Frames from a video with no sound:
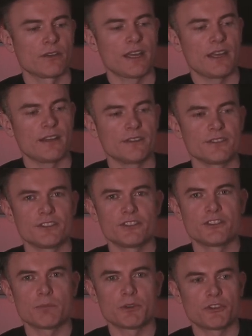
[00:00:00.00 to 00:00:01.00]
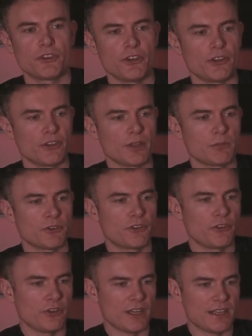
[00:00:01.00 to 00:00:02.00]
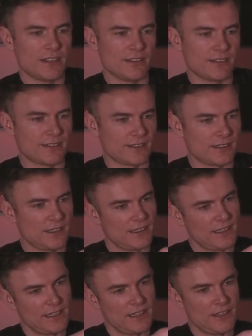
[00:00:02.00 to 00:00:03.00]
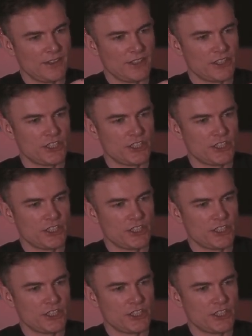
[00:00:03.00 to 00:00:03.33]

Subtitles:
Okay, this is number 2. Number 2 is the